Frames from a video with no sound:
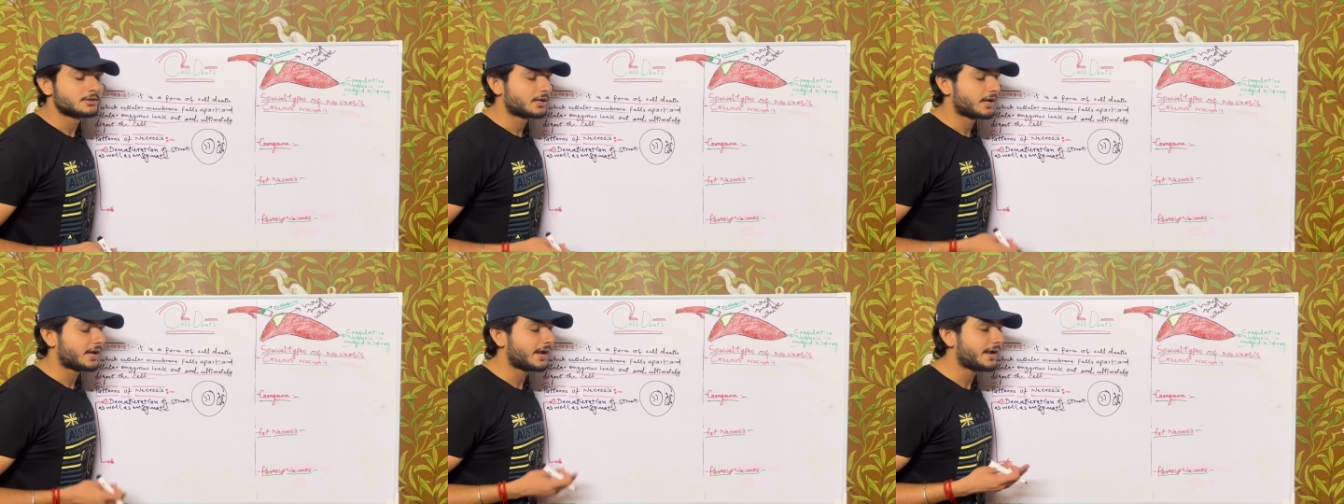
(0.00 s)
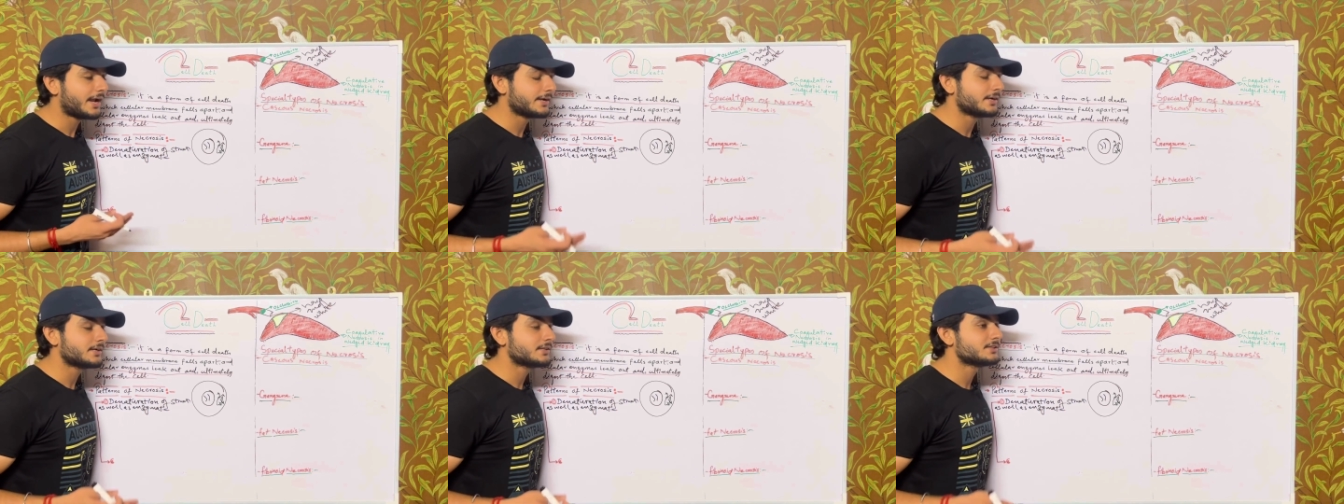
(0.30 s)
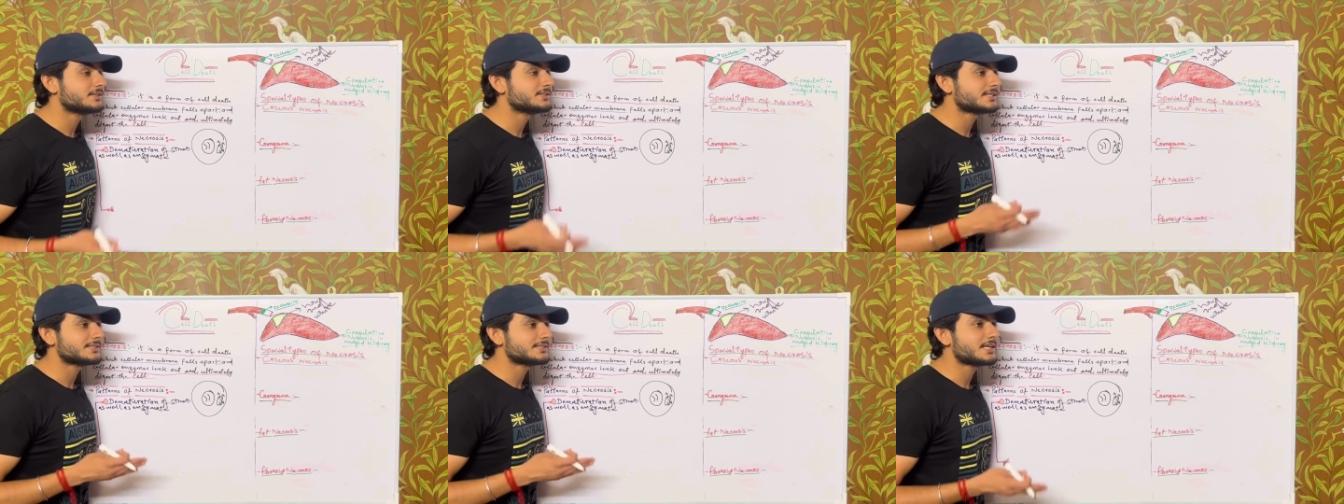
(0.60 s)
and
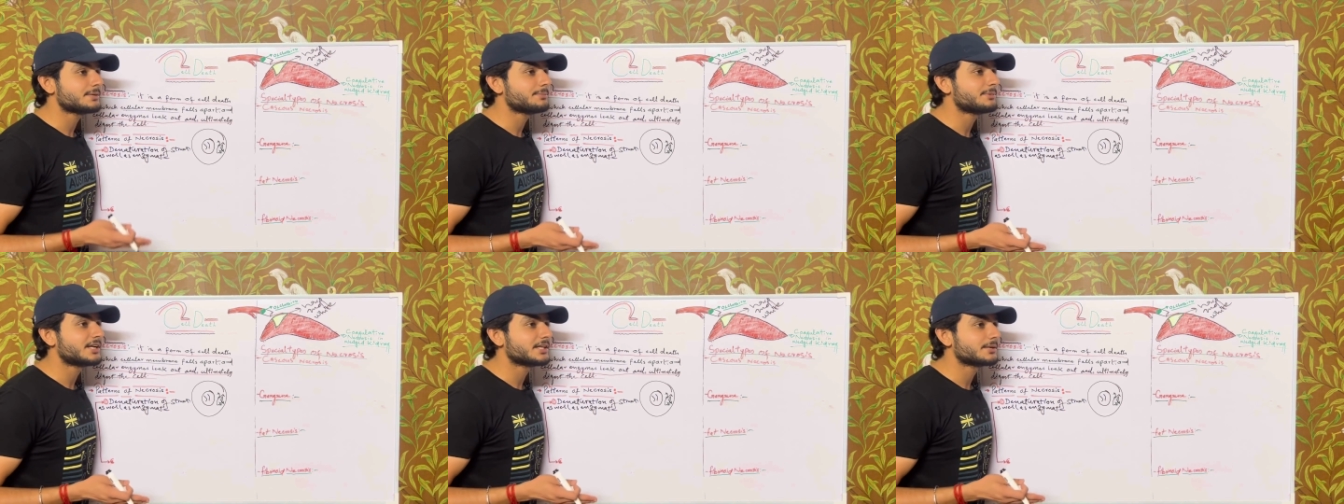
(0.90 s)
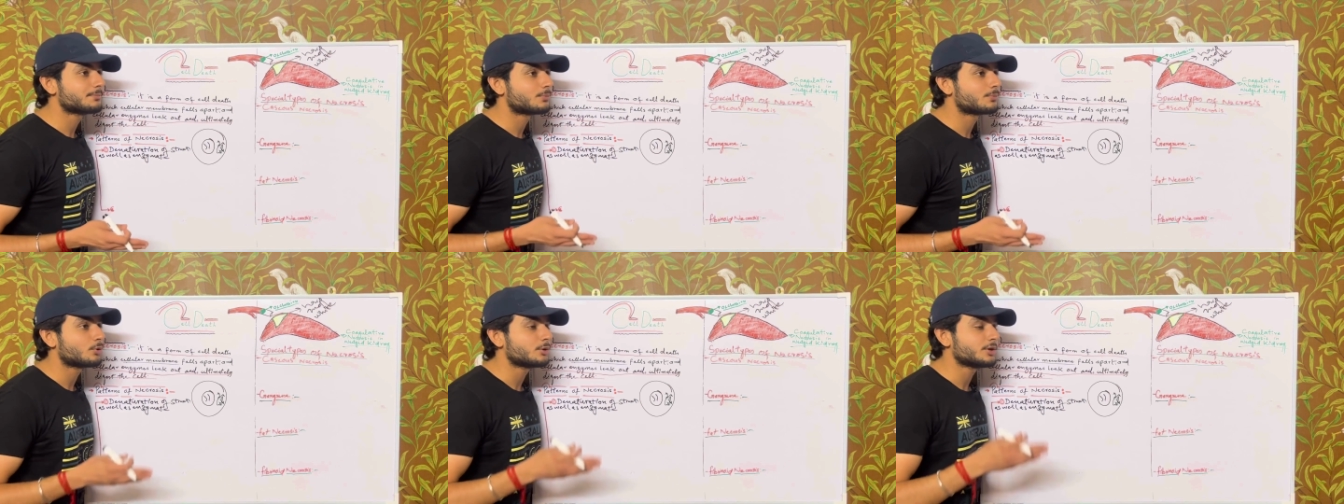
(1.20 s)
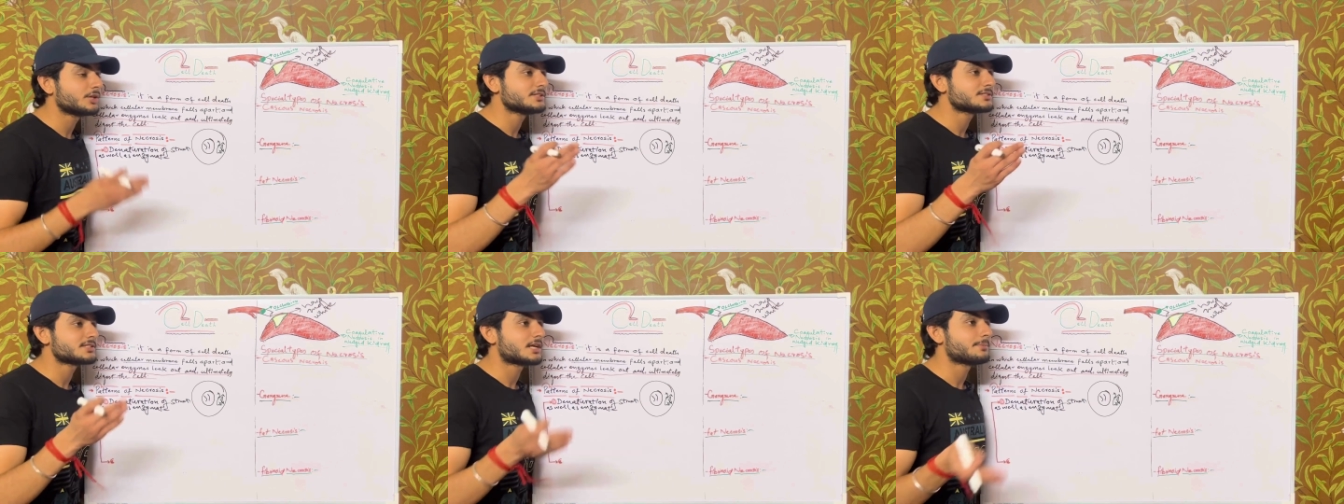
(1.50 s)
these enzymatic
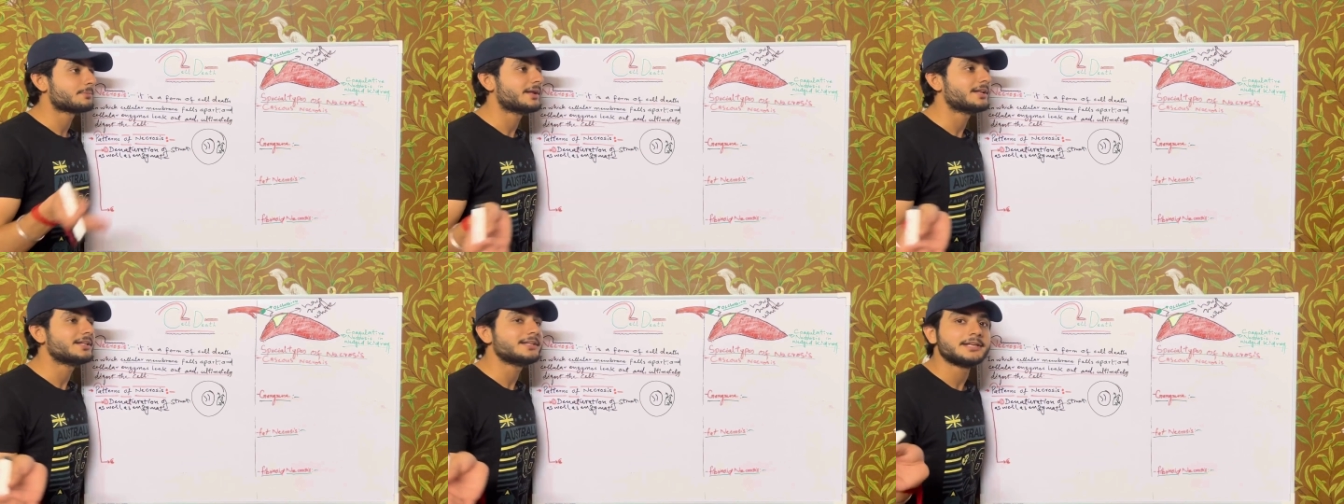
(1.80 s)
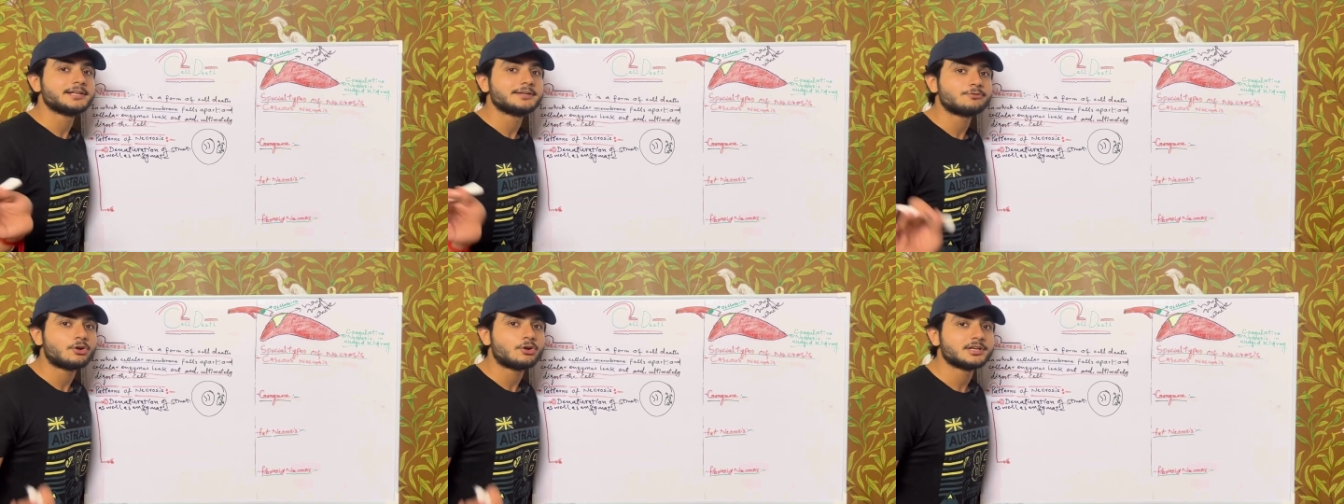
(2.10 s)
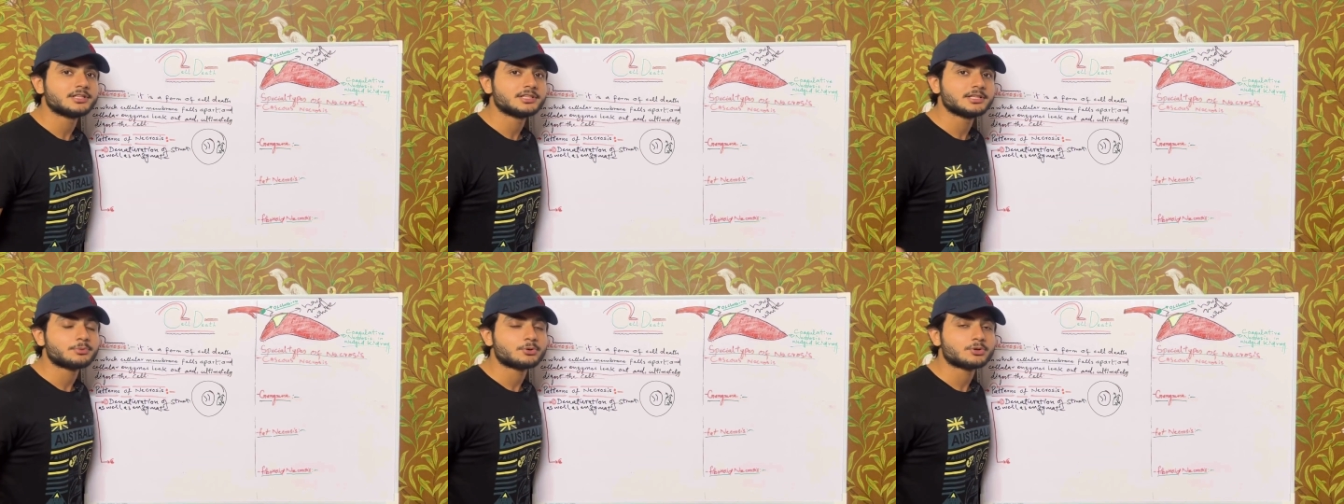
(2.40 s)
proteins are mainly involved
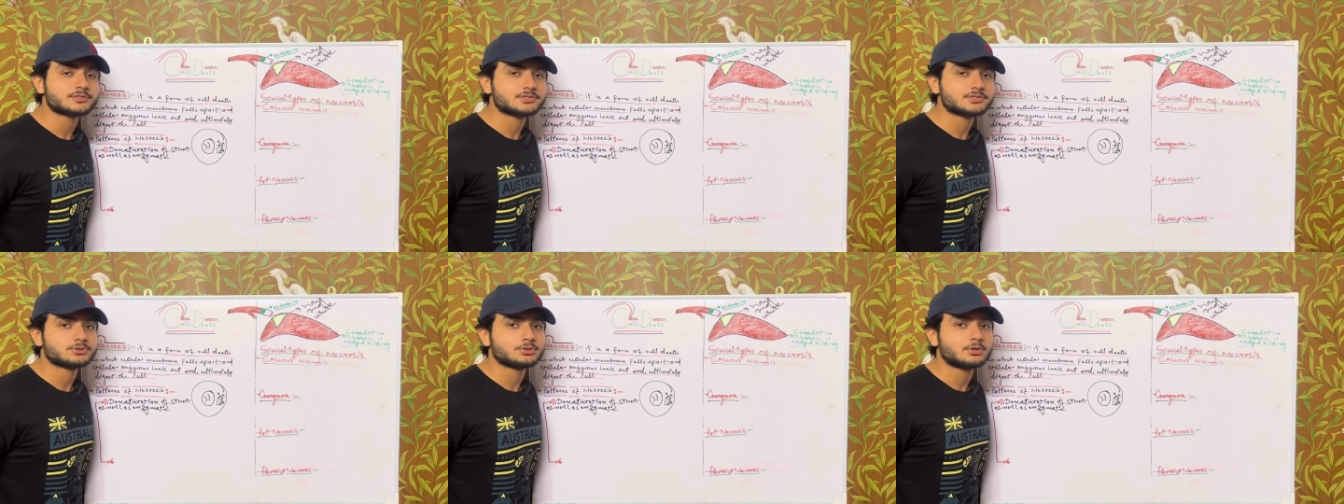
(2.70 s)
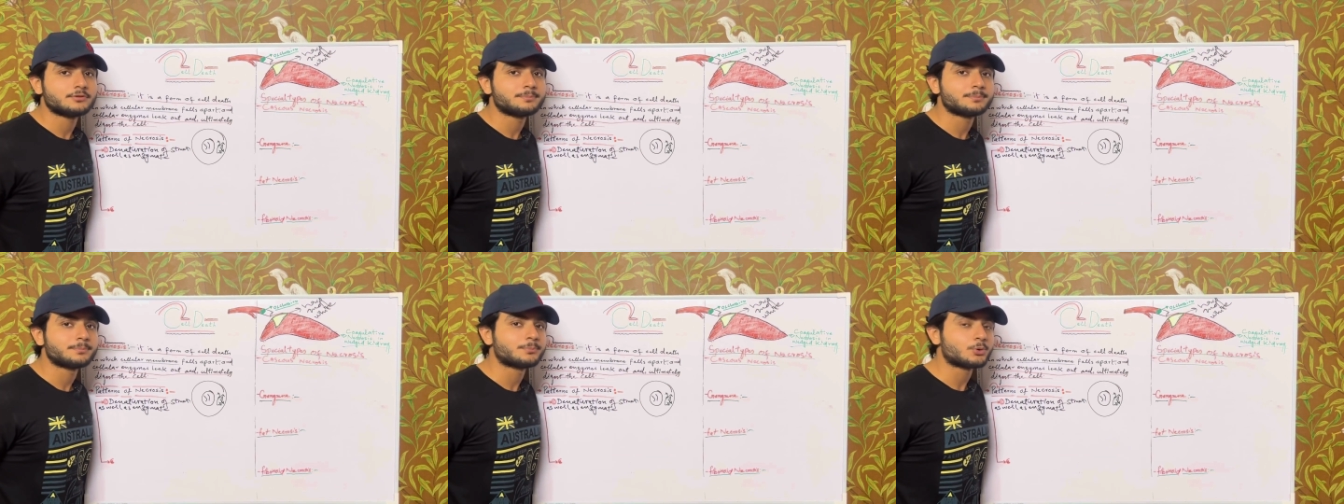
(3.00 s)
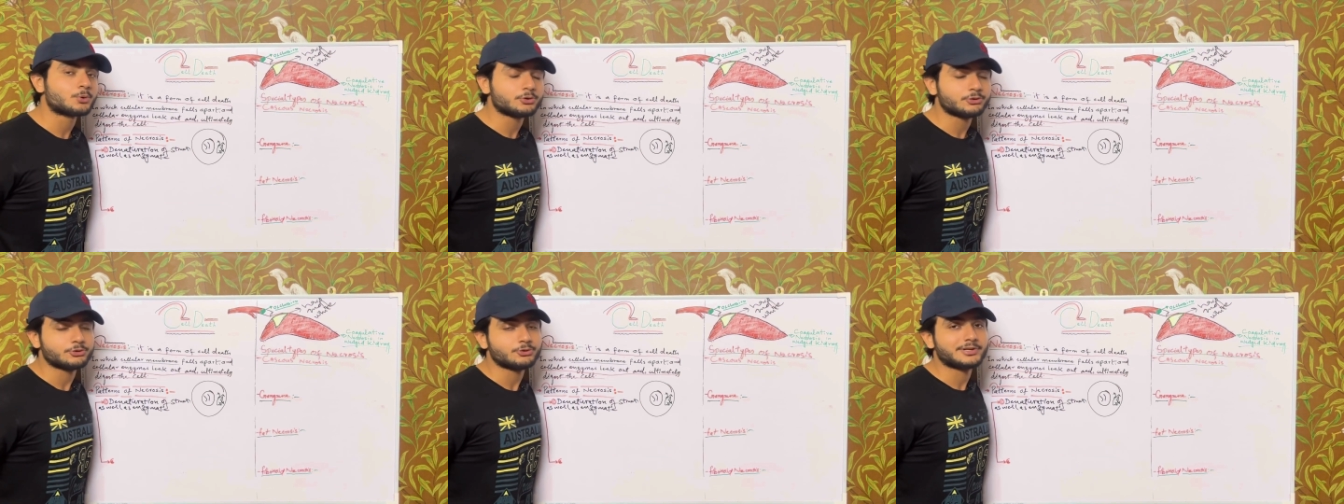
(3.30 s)
in the process of
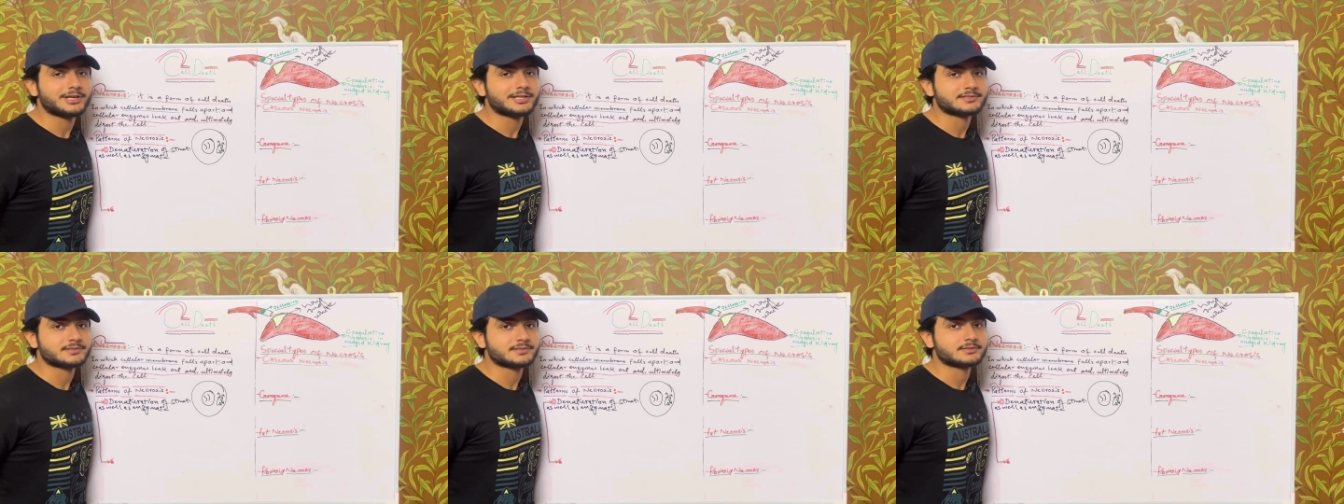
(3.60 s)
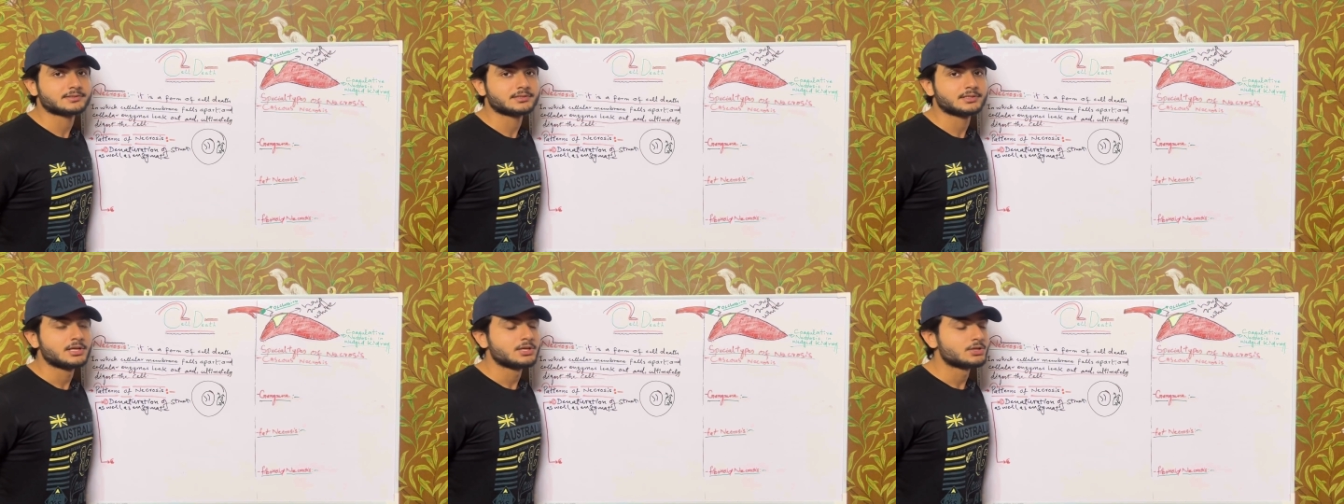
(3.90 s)
proteolysis.